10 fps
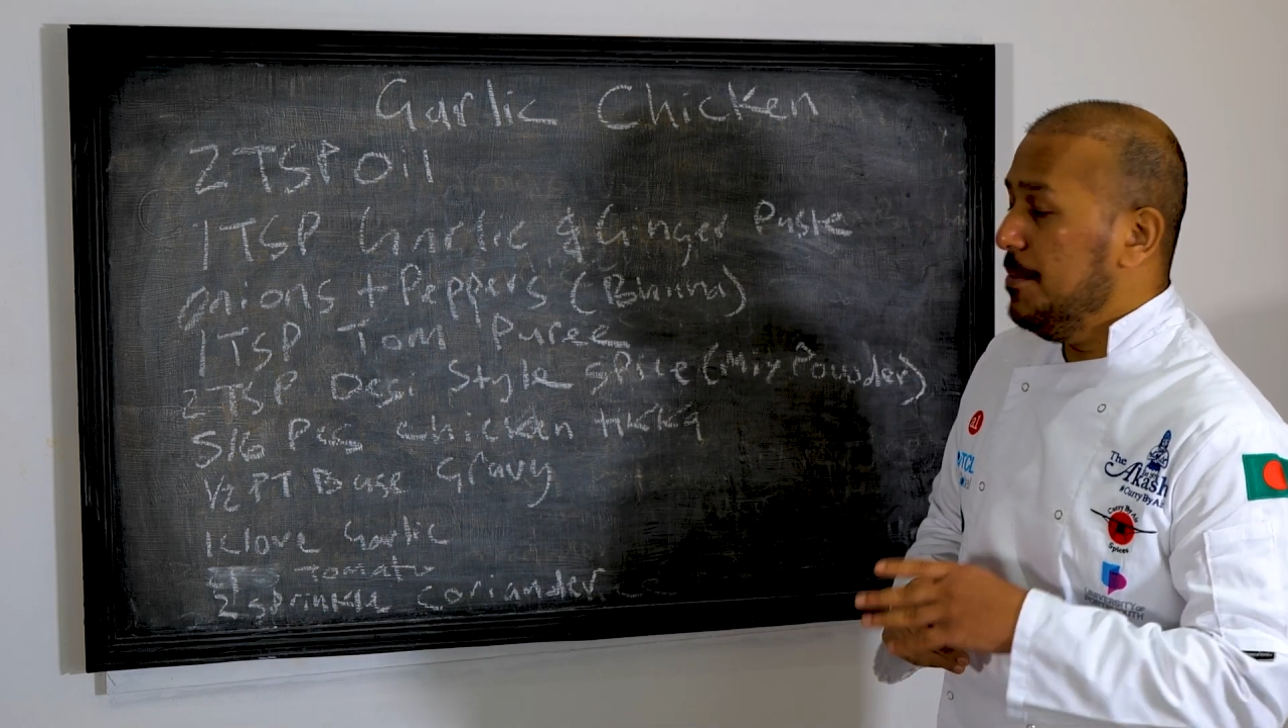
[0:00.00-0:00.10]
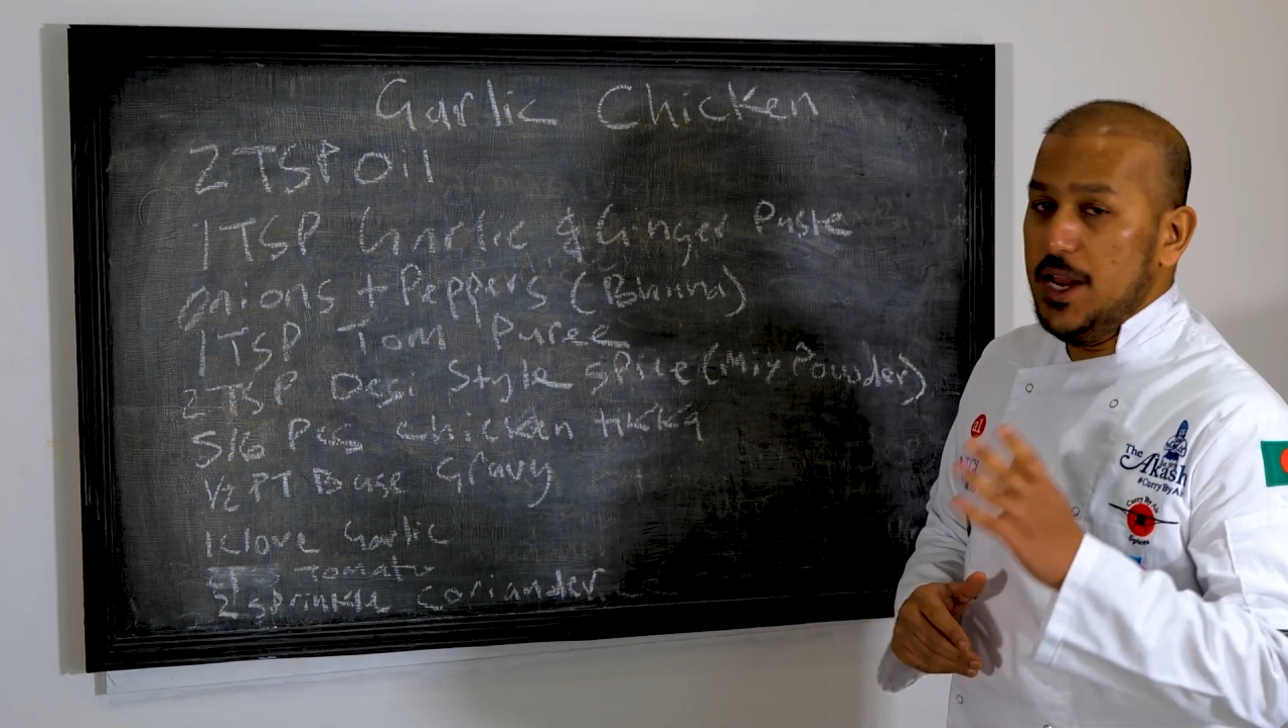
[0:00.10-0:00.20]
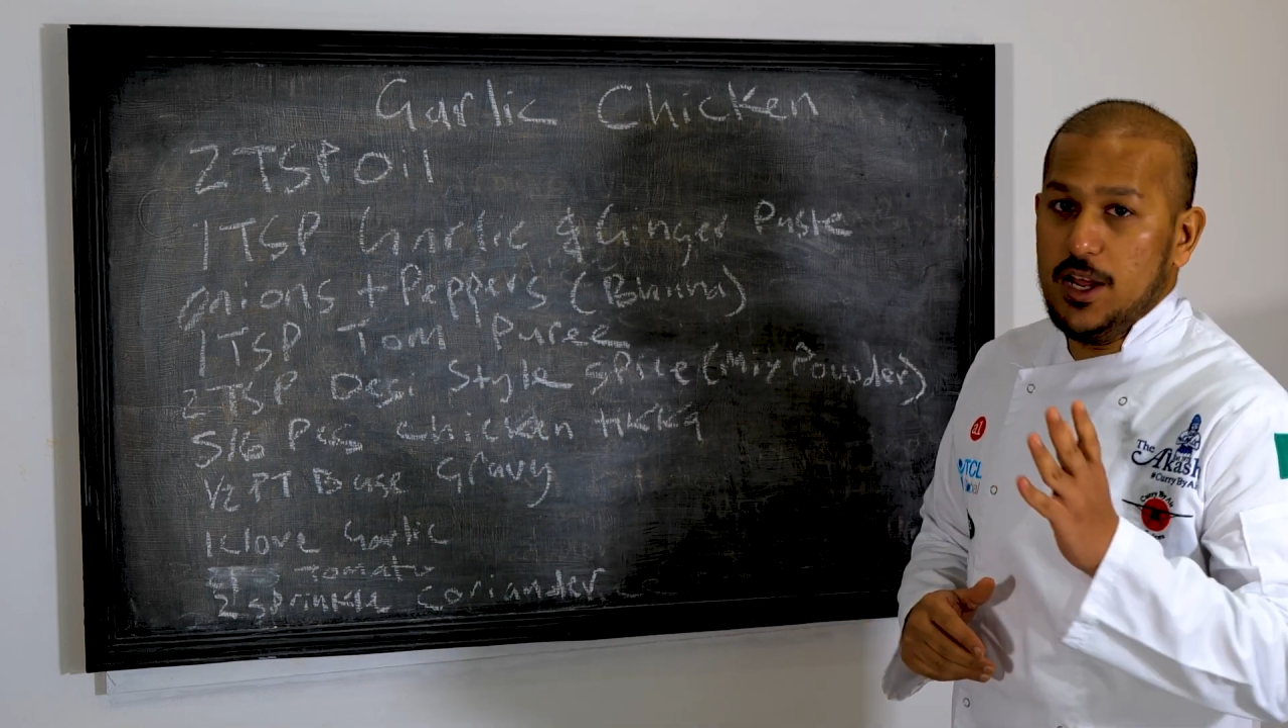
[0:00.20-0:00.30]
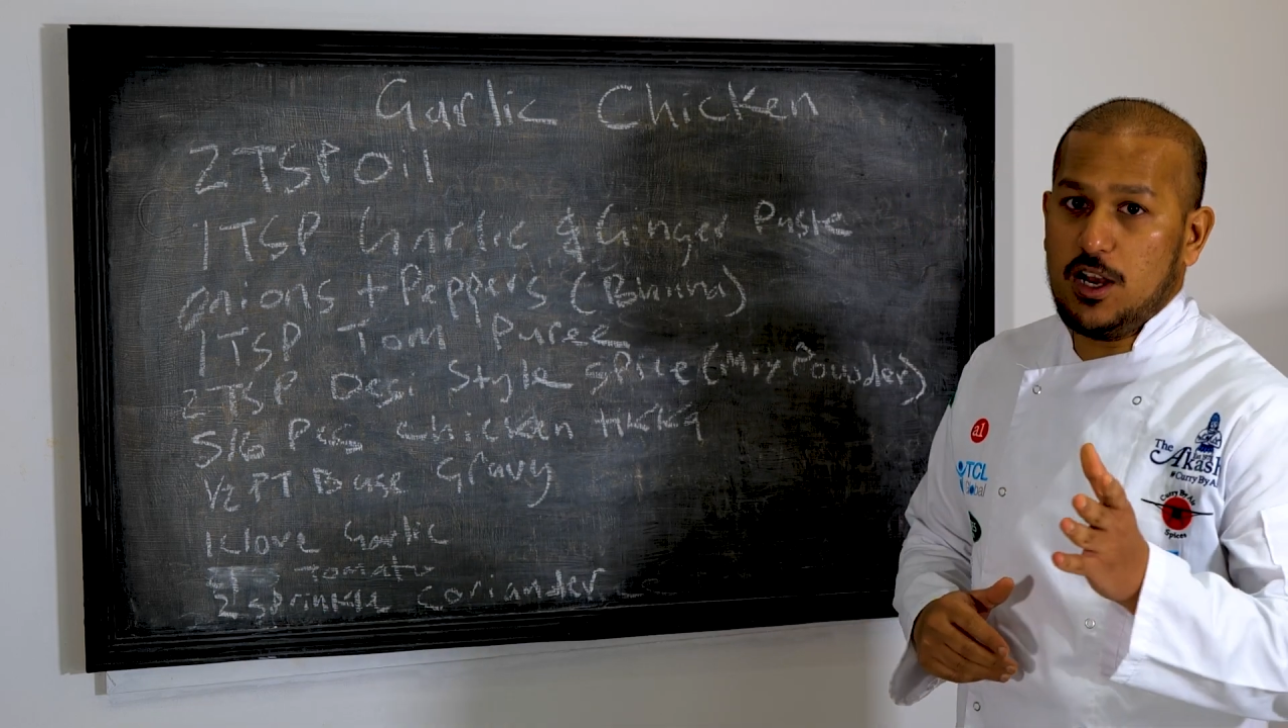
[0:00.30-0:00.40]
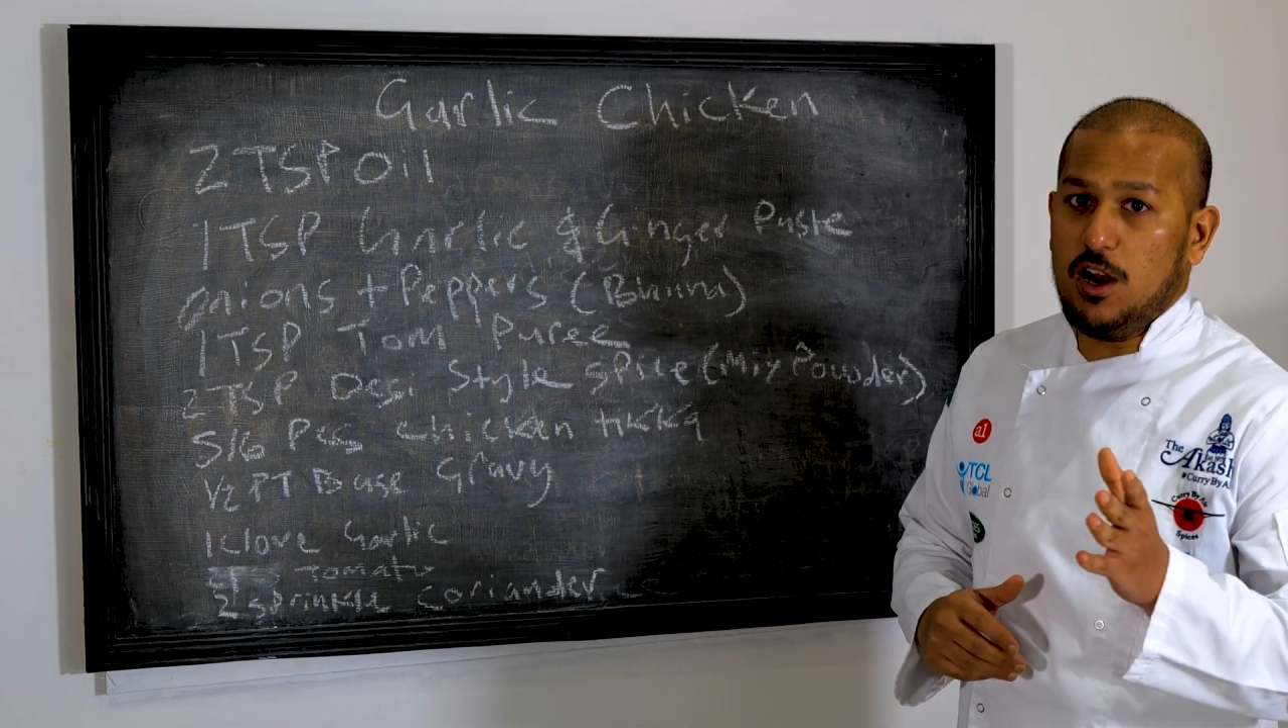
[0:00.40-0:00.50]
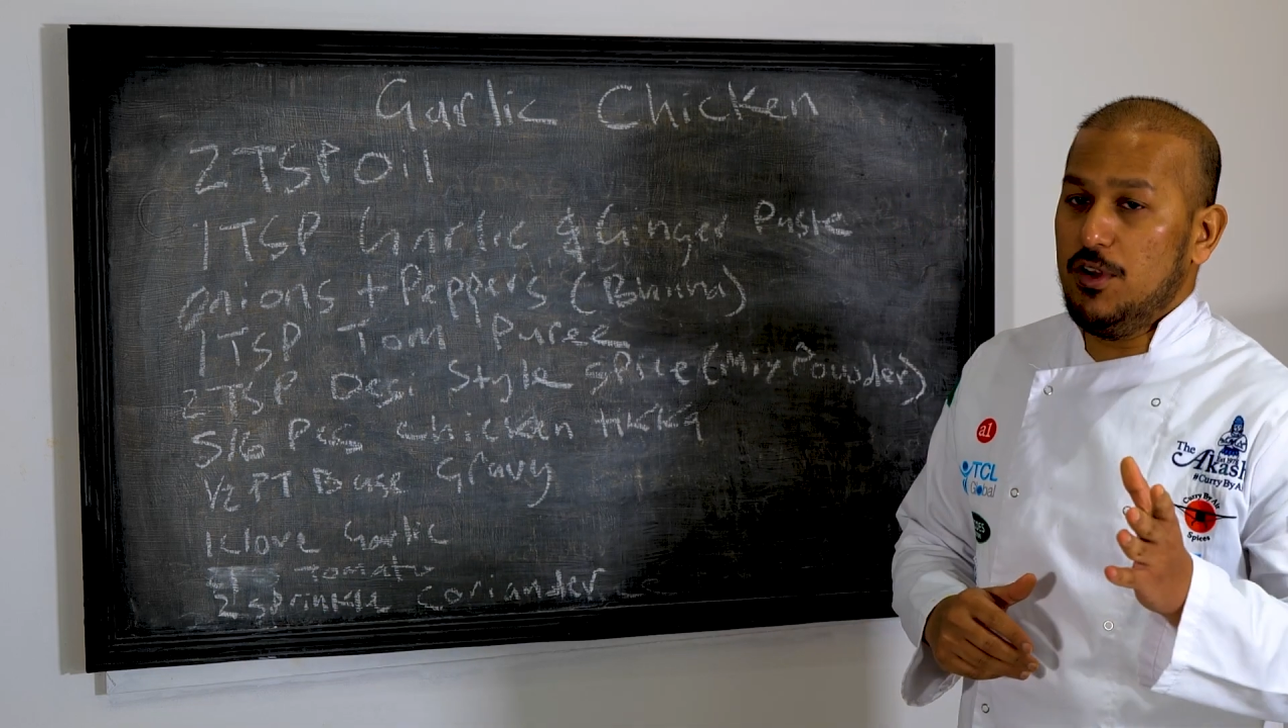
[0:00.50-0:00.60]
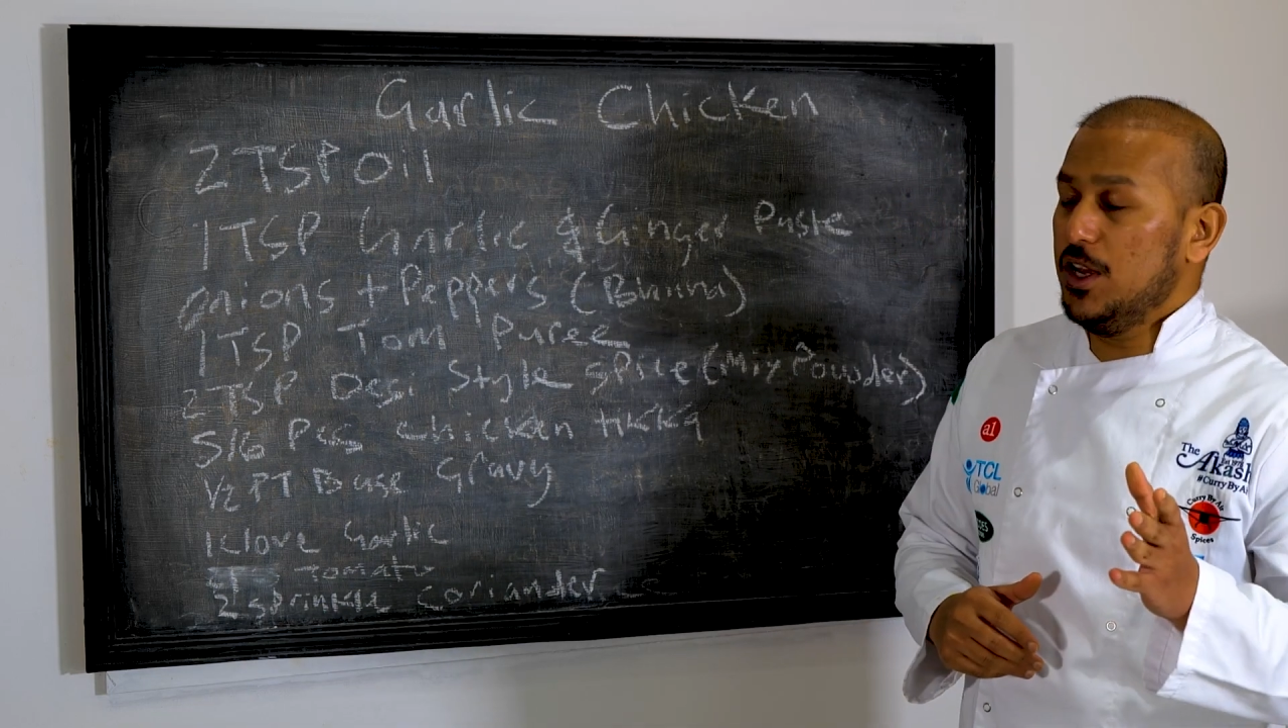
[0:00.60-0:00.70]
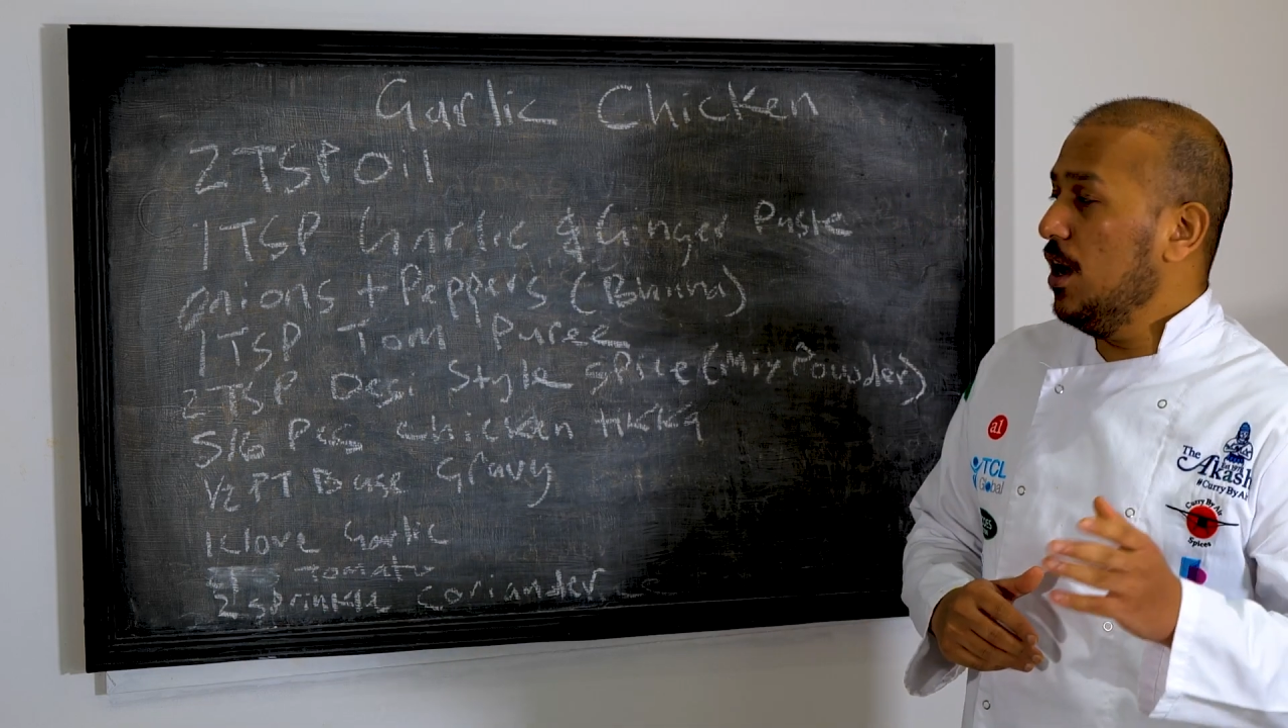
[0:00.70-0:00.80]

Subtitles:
in a curry